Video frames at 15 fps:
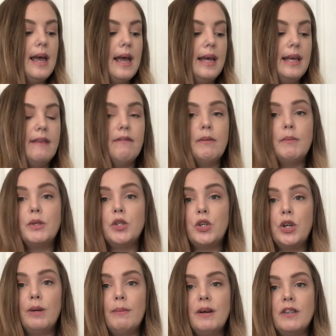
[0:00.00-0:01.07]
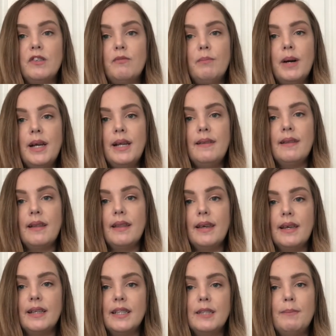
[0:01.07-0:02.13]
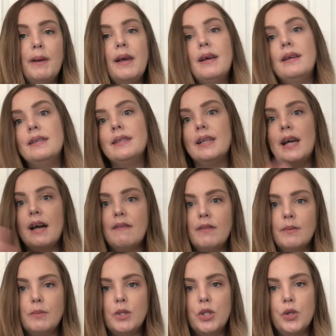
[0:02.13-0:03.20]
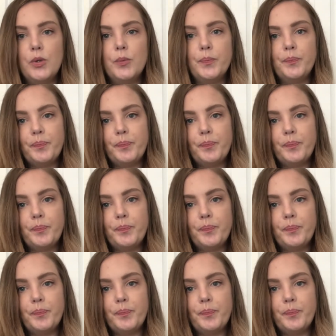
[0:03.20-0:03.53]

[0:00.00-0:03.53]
and give them a certain amount of money that they can spend and have them do